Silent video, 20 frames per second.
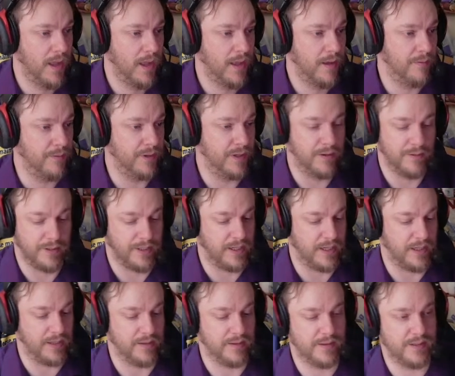We don't need
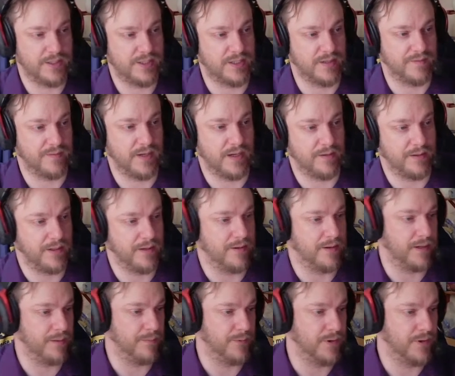any of this stuff down here
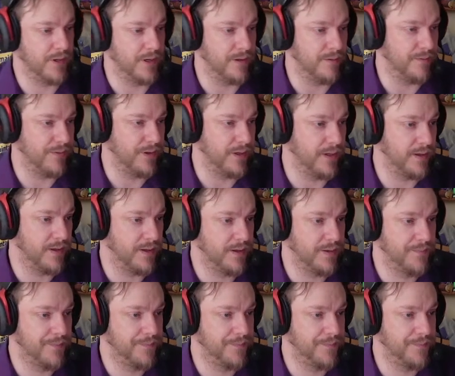anymore, I don't think.